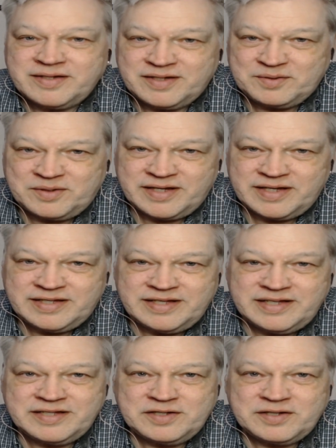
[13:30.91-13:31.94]
You want to get to
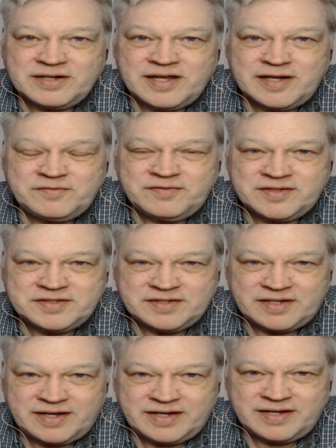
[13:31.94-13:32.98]
the end of your life and
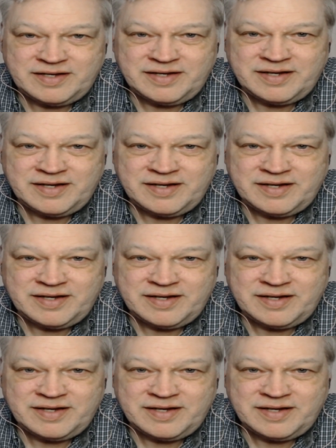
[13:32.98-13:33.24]
say,